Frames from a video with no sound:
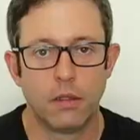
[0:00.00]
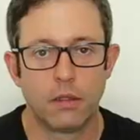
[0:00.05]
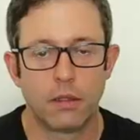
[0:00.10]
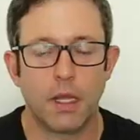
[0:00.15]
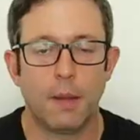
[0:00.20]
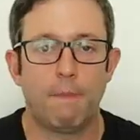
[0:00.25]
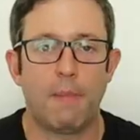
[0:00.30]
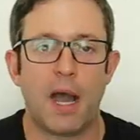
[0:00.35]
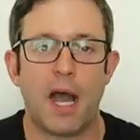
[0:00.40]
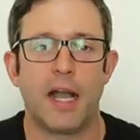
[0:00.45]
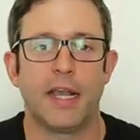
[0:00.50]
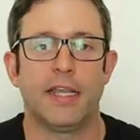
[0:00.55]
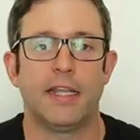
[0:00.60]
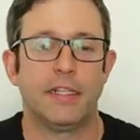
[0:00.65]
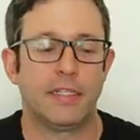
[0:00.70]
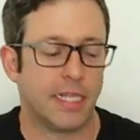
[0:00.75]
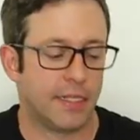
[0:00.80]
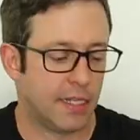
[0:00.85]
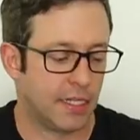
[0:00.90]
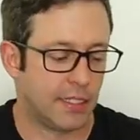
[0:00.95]
The
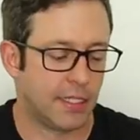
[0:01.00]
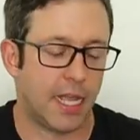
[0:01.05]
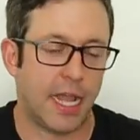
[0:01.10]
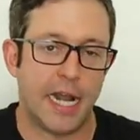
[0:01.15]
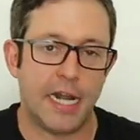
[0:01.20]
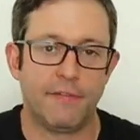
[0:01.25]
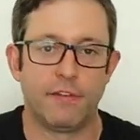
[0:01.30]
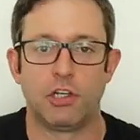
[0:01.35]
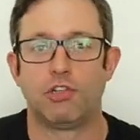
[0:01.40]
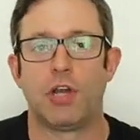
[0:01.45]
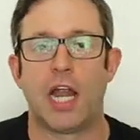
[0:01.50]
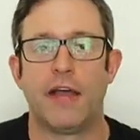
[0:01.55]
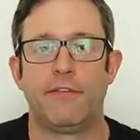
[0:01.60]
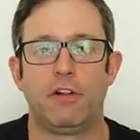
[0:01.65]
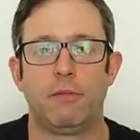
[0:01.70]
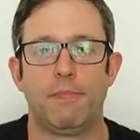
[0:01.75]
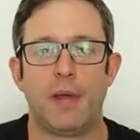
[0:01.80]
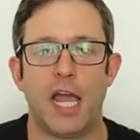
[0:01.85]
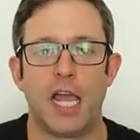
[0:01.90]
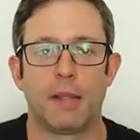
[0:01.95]
pockets on the side of the
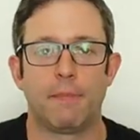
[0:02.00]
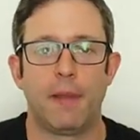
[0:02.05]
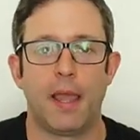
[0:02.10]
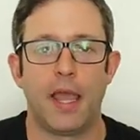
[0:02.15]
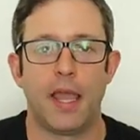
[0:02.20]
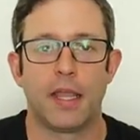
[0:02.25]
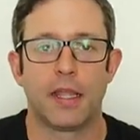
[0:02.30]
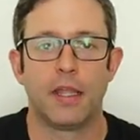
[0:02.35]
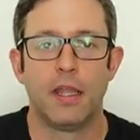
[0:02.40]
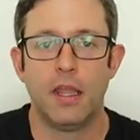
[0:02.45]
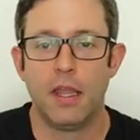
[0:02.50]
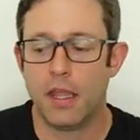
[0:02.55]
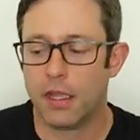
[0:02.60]
travel backpack